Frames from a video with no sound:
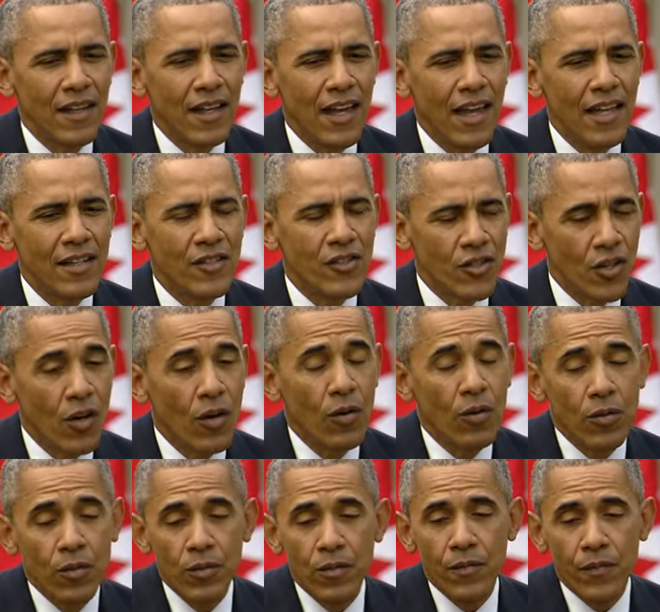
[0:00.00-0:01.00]
And
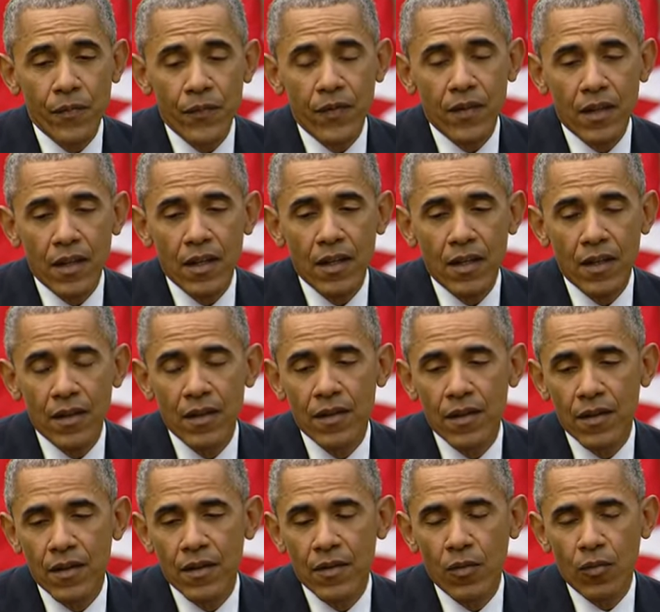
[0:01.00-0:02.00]
so
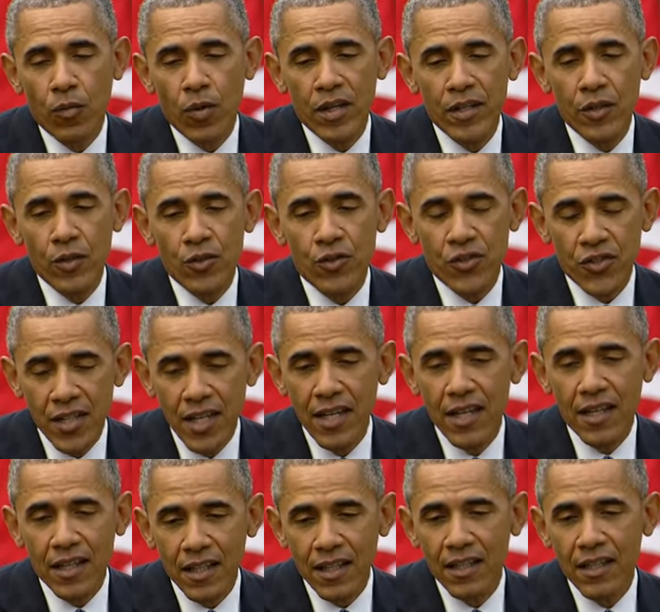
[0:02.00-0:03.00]
what you're
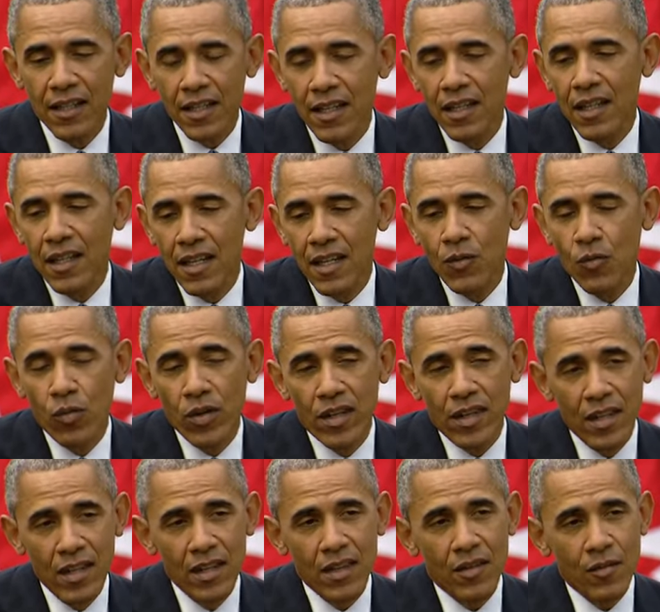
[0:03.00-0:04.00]
seeing
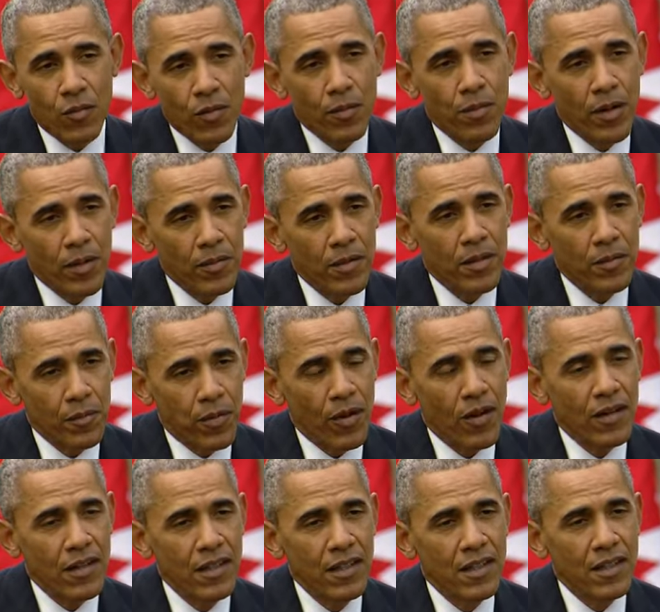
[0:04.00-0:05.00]
within the Republican
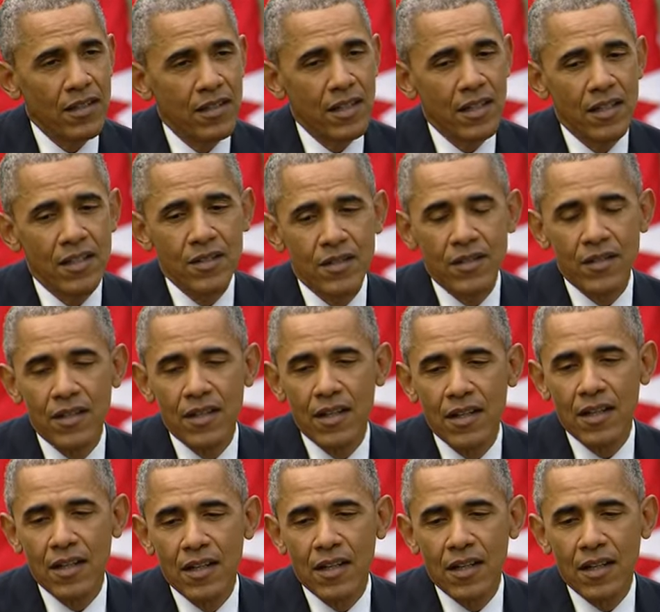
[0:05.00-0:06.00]
Party is
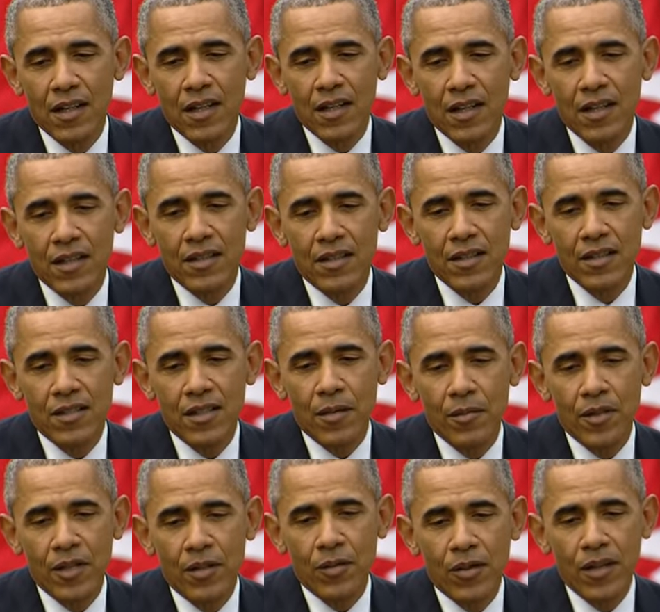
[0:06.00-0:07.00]
to some
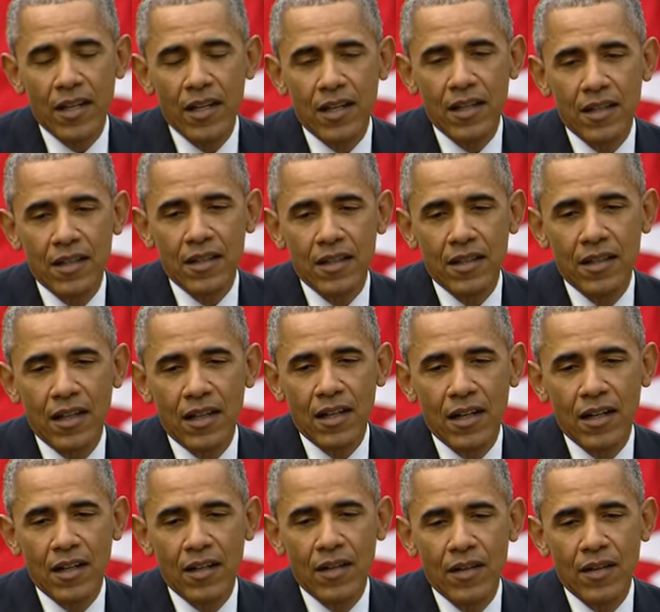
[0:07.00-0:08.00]
degree,
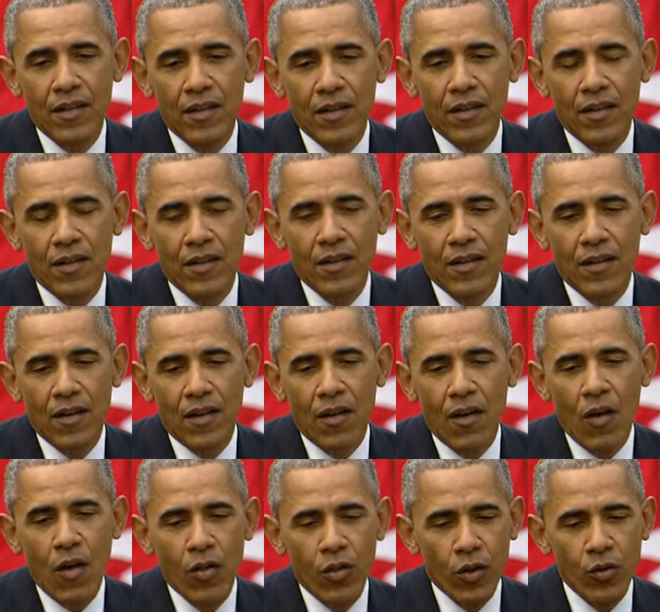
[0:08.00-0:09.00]

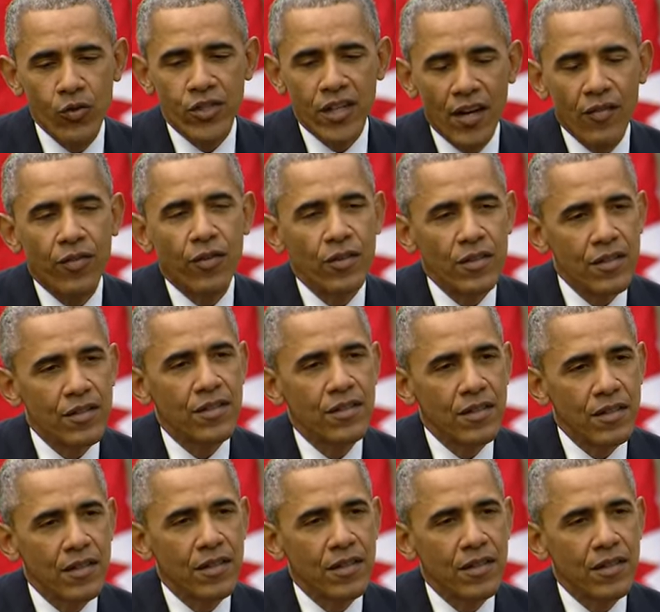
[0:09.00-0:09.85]
all those efforts